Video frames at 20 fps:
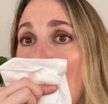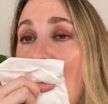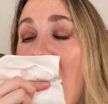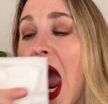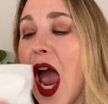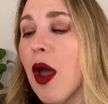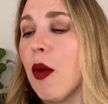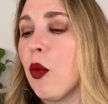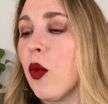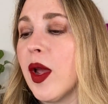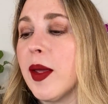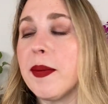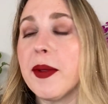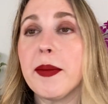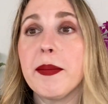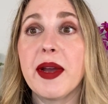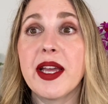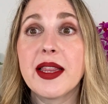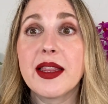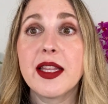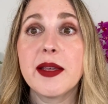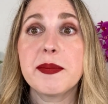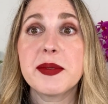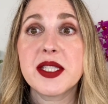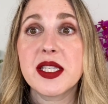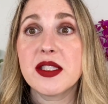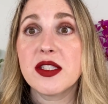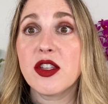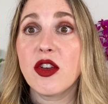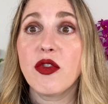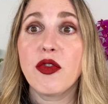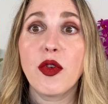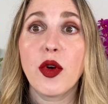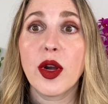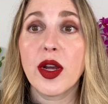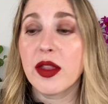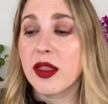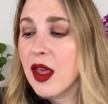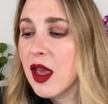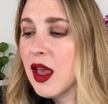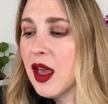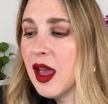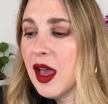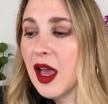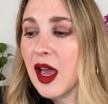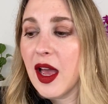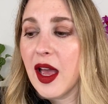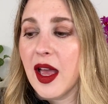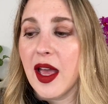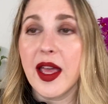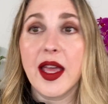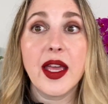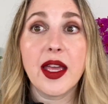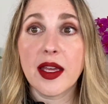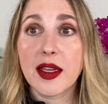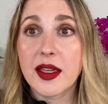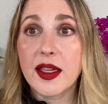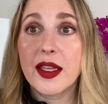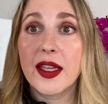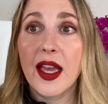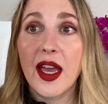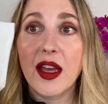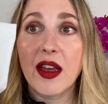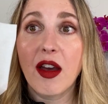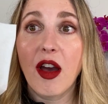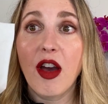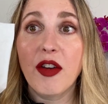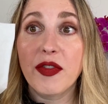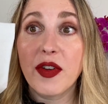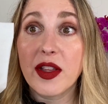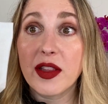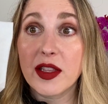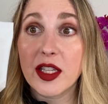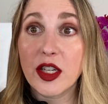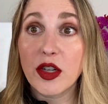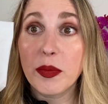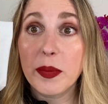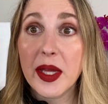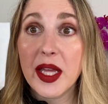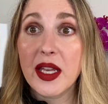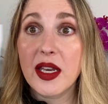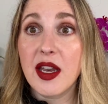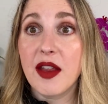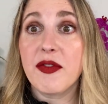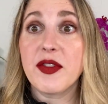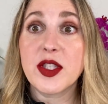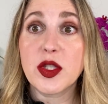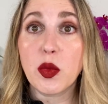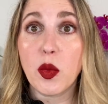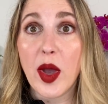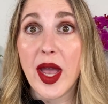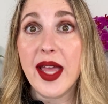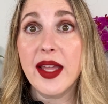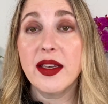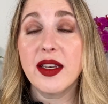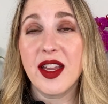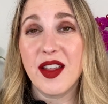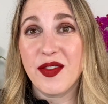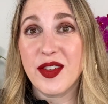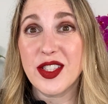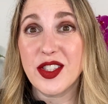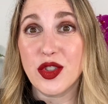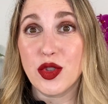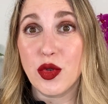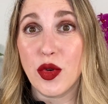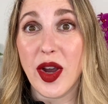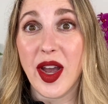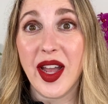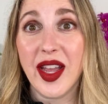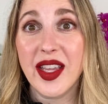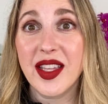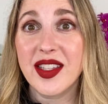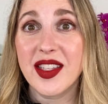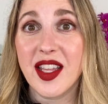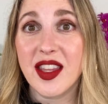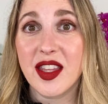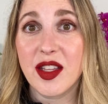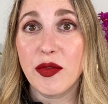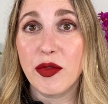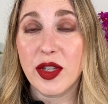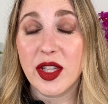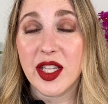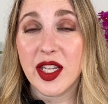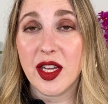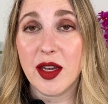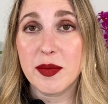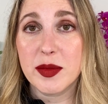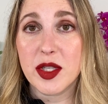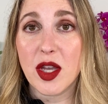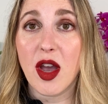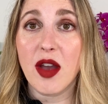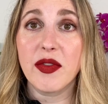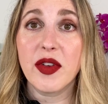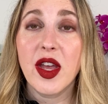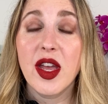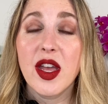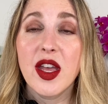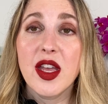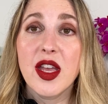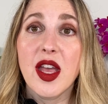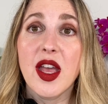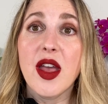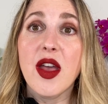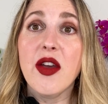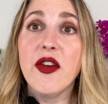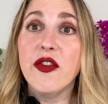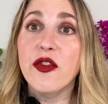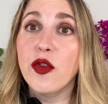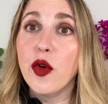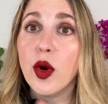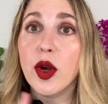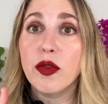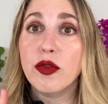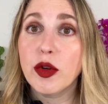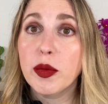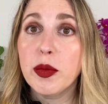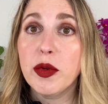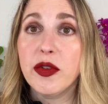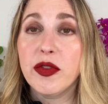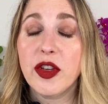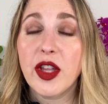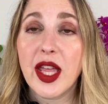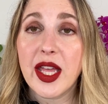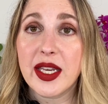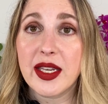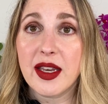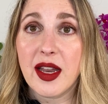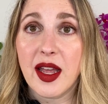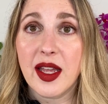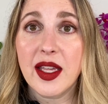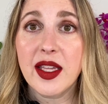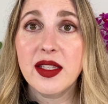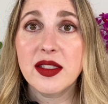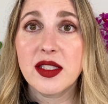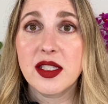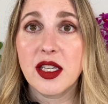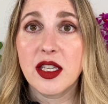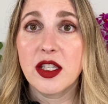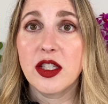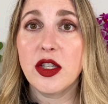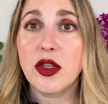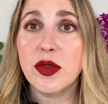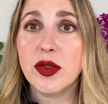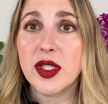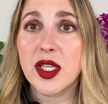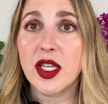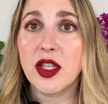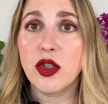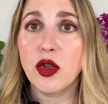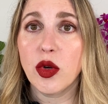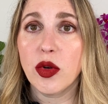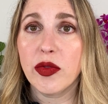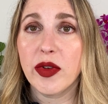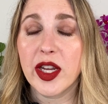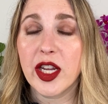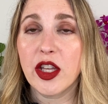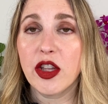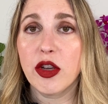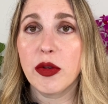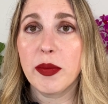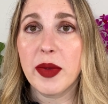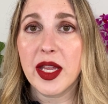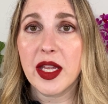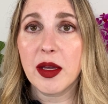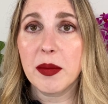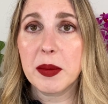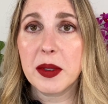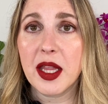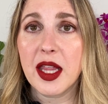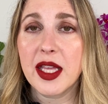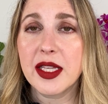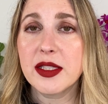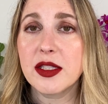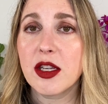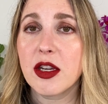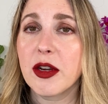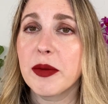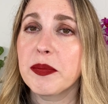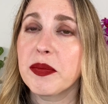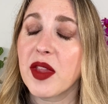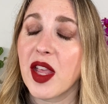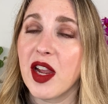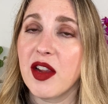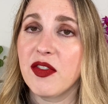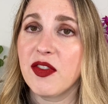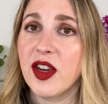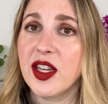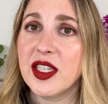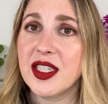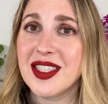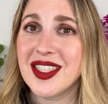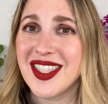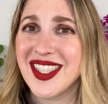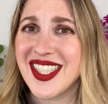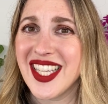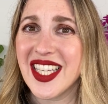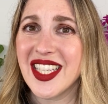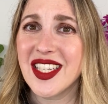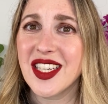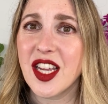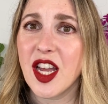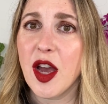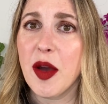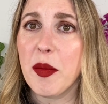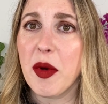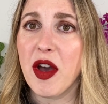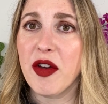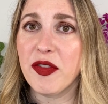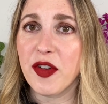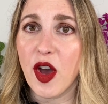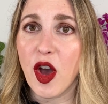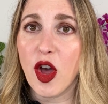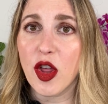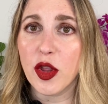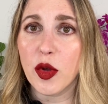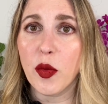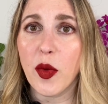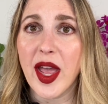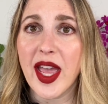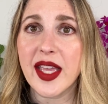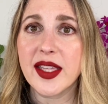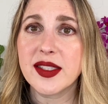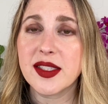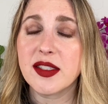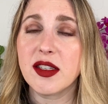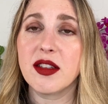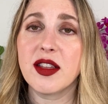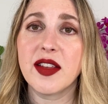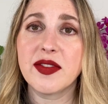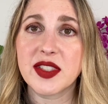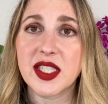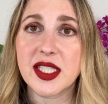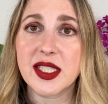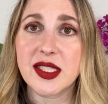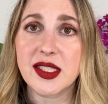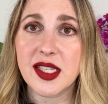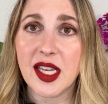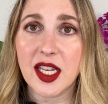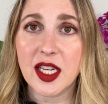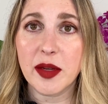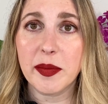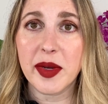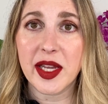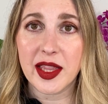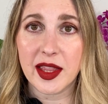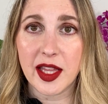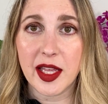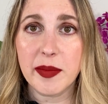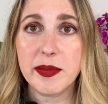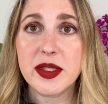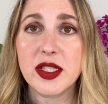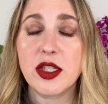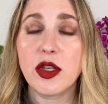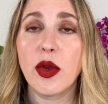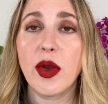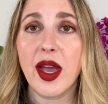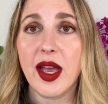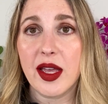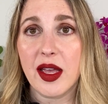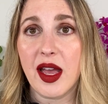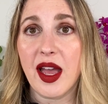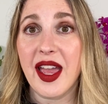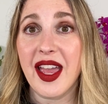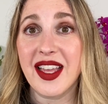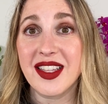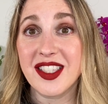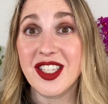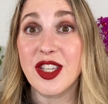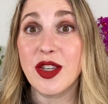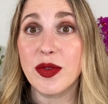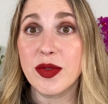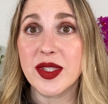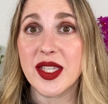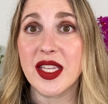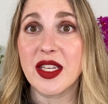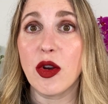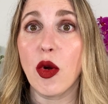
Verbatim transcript: and wiping my lips and so forth. I can get off a little bit. If it's wet, if it's dry, nothing really comes off. For removal at night, using your regular makeup cleanser, I find it didn't come off all the way. It still left a stain on my lips. You ha I had to use an